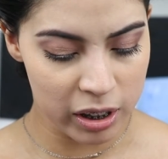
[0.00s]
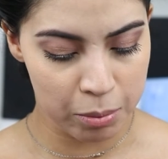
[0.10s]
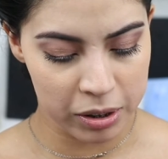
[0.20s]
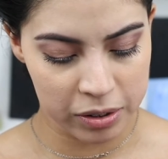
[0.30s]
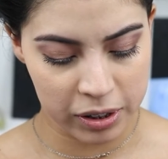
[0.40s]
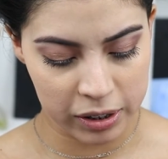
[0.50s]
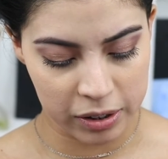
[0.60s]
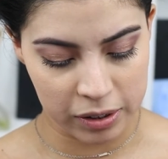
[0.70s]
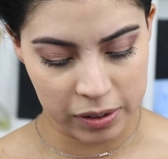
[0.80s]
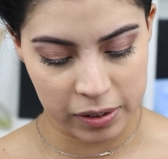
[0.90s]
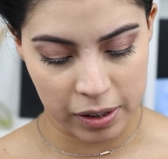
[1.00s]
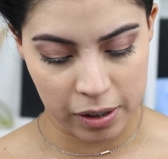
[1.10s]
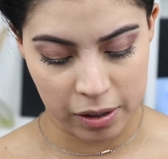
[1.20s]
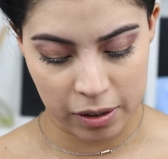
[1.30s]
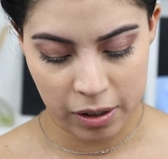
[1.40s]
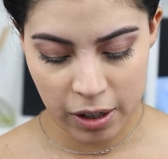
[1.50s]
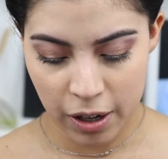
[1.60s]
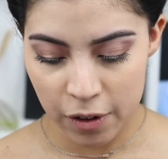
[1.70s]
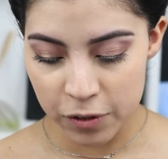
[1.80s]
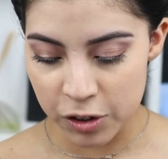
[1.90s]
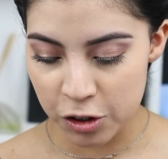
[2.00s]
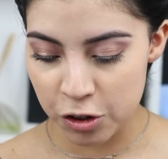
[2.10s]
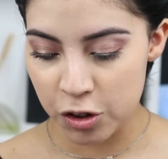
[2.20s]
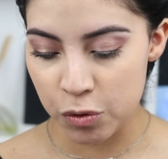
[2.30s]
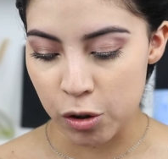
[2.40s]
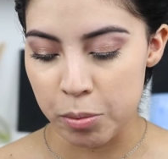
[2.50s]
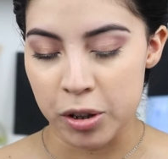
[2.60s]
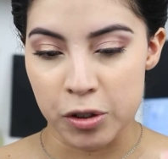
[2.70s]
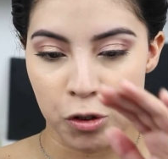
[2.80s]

And I'm gonna take this Physicians Formula